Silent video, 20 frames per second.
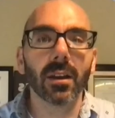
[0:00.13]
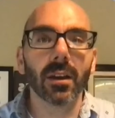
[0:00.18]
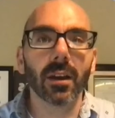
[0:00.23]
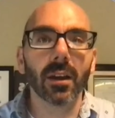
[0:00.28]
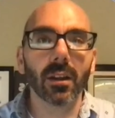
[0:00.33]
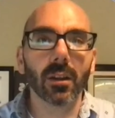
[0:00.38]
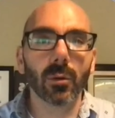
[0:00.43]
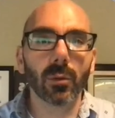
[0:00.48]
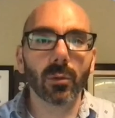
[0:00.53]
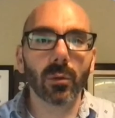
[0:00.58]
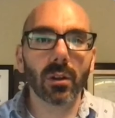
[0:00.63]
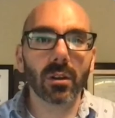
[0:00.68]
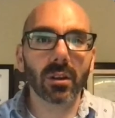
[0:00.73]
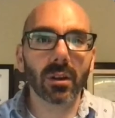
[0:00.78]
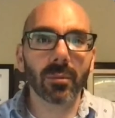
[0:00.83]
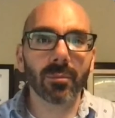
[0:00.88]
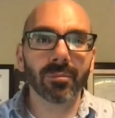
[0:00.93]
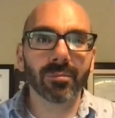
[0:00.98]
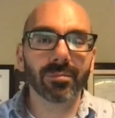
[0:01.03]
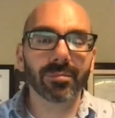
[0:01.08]
Hello and
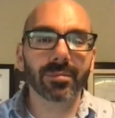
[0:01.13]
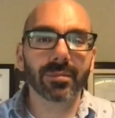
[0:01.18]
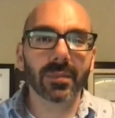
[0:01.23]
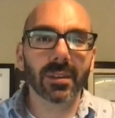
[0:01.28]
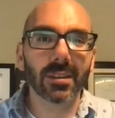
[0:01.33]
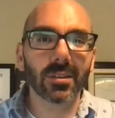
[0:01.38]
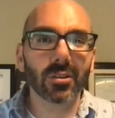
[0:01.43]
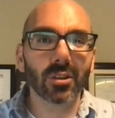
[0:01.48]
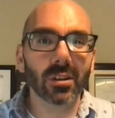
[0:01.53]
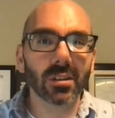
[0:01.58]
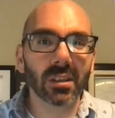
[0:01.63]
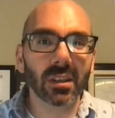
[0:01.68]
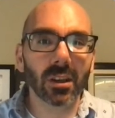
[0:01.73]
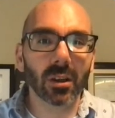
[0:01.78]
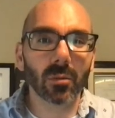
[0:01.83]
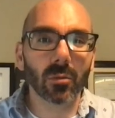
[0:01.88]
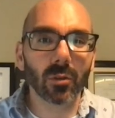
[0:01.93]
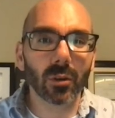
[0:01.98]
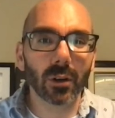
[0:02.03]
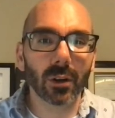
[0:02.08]
welcome. This is Jesse
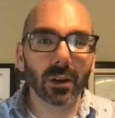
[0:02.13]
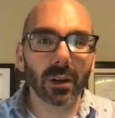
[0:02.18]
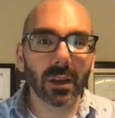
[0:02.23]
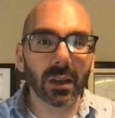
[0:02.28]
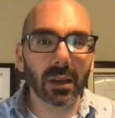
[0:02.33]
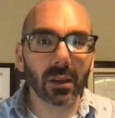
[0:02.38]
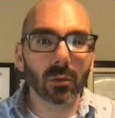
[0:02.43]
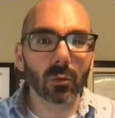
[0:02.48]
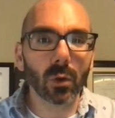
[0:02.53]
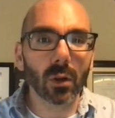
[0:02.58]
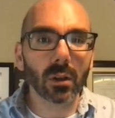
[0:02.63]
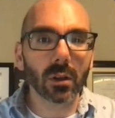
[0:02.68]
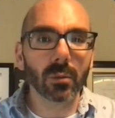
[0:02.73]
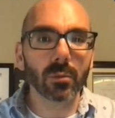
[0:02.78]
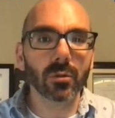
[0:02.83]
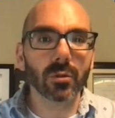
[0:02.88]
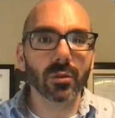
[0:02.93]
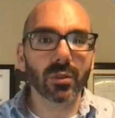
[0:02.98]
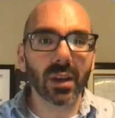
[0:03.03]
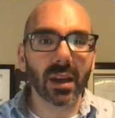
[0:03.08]
Gilmore, and
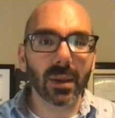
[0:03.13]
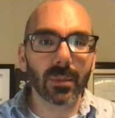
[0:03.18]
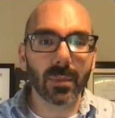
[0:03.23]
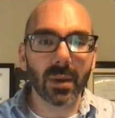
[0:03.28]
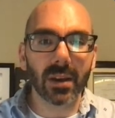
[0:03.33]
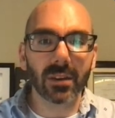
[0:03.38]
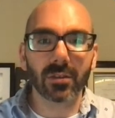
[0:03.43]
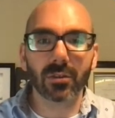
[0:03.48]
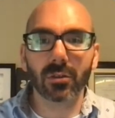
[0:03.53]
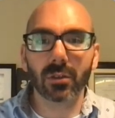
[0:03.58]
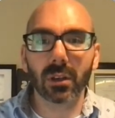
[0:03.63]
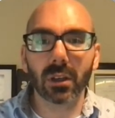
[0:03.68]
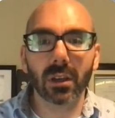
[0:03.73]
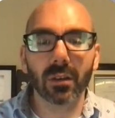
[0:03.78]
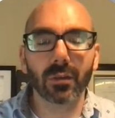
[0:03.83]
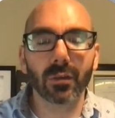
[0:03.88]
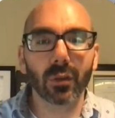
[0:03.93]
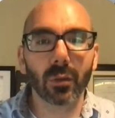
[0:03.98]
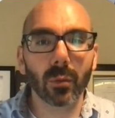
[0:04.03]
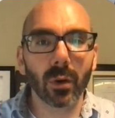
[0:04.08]
welcome to Time Mastery
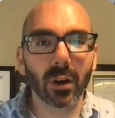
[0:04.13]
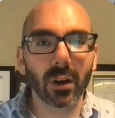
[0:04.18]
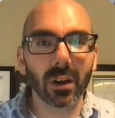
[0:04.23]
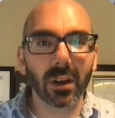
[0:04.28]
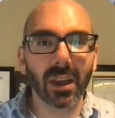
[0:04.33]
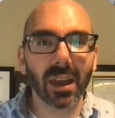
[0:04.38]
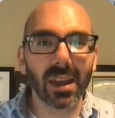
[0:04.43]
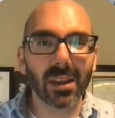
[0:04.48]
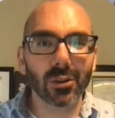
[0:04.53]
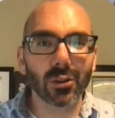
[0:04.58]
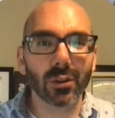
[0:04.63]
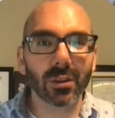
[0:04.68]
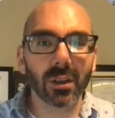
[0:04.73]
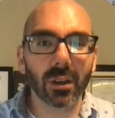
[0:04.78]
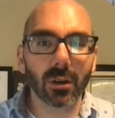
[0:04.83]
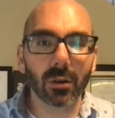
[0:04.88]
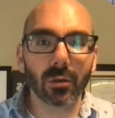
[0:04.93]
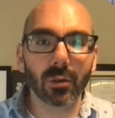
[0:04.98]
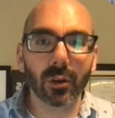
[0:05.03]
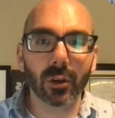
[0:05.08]
for Marketing
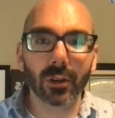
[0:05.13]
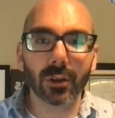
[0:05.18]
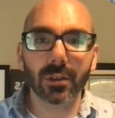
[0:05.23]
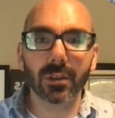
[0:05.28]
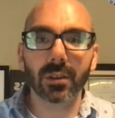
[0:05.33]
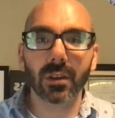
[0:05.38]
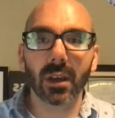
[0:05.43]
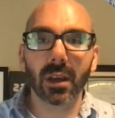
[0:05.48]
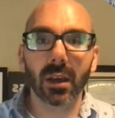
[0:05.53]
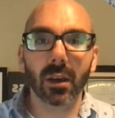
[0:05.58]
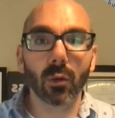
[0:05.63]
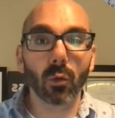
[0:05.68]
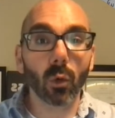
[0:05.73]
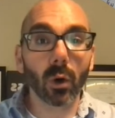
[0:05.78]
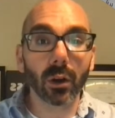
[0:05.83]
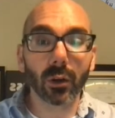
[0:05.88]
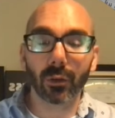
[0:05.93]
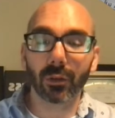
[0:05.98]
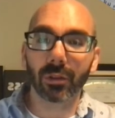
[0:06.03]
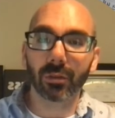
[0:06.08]
Agency Owners uh,
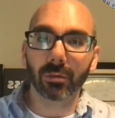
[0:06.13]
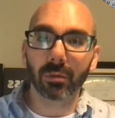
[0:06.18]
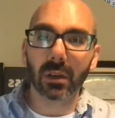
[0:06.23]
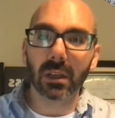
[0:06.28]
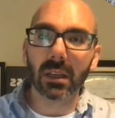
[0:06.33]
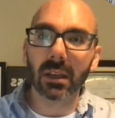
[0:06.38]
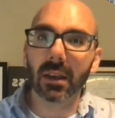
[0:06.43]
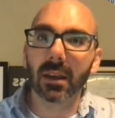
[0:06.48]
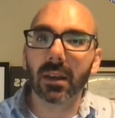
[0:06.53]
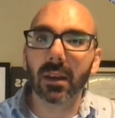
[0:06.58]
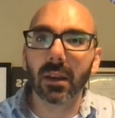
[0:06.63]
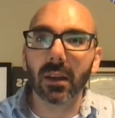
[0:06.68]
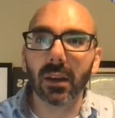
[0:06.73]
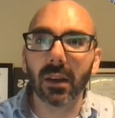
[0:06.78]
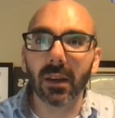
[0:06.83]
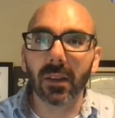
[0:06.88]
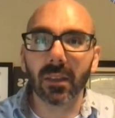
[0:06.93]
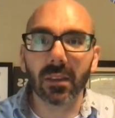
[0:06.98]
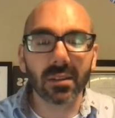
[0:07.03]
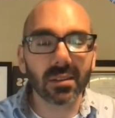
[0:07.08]
103.
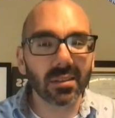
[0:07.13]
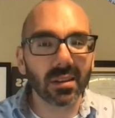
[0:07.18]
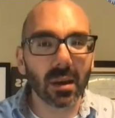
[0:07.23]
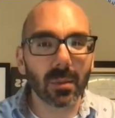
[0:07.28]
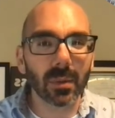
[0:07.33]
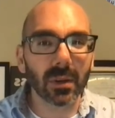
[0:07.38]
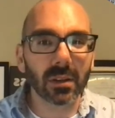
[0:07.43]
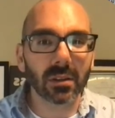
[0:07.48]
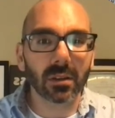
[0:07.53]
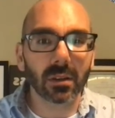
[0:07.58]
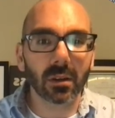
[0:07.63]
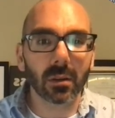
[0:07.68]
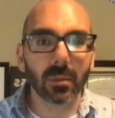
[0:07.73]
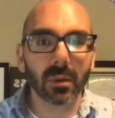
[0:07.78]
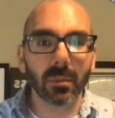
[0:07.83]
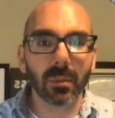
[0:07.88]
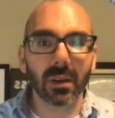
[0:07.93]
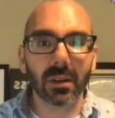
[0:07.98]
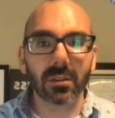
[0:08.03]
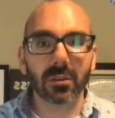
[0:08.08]
And this topic is going to
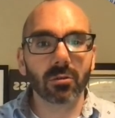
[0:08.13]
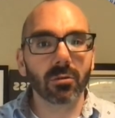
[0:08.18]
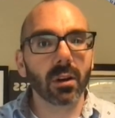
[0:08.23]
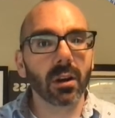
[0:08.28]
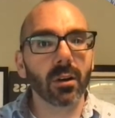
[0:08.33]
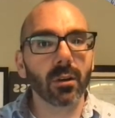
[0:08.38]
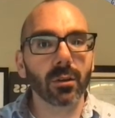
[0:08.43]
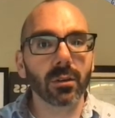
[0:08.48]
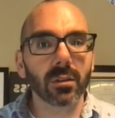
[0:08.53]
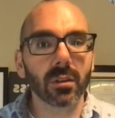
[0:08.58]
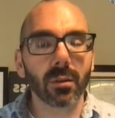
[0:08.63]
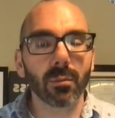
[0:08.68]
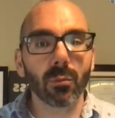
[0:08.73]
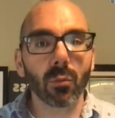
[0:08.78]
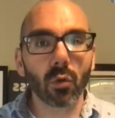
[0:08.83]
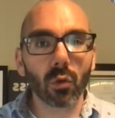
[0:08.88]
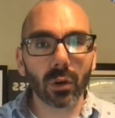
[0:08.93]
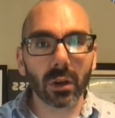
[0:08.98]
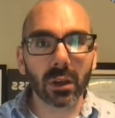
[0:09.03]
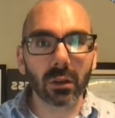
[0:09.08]
be based around
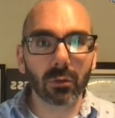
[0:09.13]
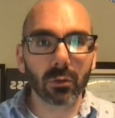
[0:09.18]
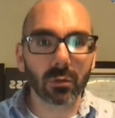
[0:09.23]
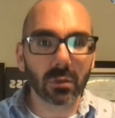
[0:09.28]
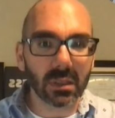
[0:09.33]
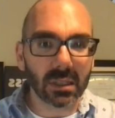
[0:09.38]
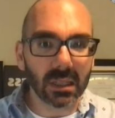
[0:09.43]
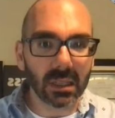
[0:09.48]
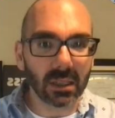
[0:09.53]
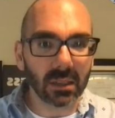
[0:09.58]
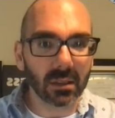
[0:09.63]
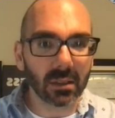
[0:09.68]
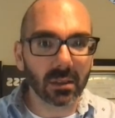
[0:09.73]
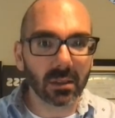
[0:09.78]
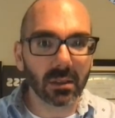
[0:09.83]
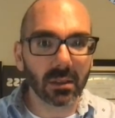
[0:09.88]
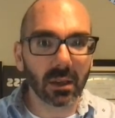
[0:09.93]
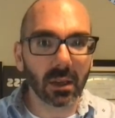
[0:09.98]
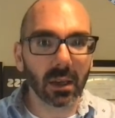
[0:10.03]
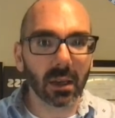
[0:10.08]
morning
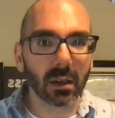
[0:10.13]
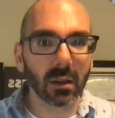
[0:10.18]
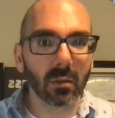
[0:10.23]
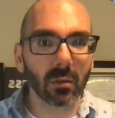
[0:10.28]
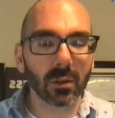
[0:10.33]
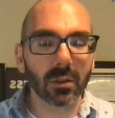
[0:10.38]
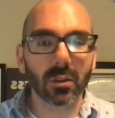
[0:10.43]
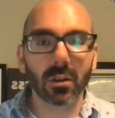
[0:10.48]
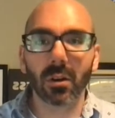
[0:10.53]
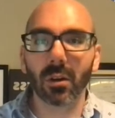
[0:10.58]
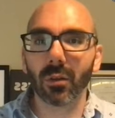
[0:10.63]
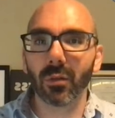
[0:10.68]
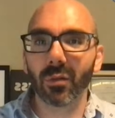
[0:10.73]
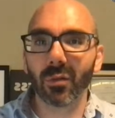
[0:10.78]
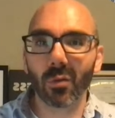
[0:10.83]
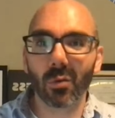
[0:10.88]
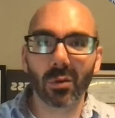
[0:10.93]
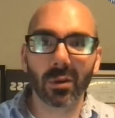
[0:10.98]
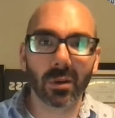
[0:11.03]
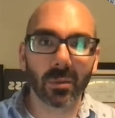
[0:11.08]
routines and what's called
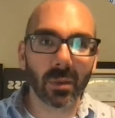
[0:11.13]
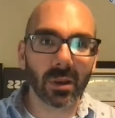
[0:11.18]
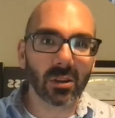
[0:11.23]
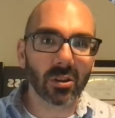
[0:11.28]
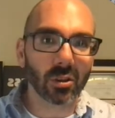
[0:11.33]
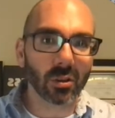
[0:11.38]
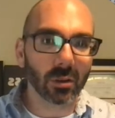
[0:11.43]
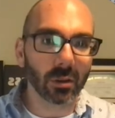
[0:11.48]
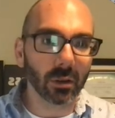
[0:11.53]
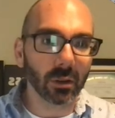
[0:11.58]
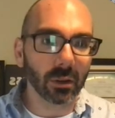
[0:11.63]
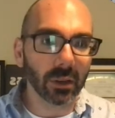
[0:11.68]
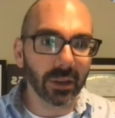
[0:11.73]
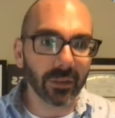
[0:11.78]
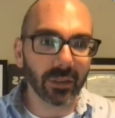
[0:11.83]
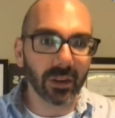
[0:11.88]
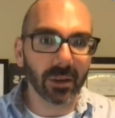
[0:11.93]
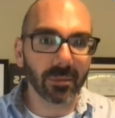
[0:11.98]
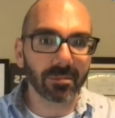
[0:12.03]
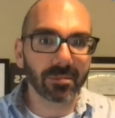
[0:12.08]
four dimensional
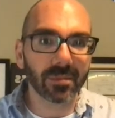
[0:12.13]
living.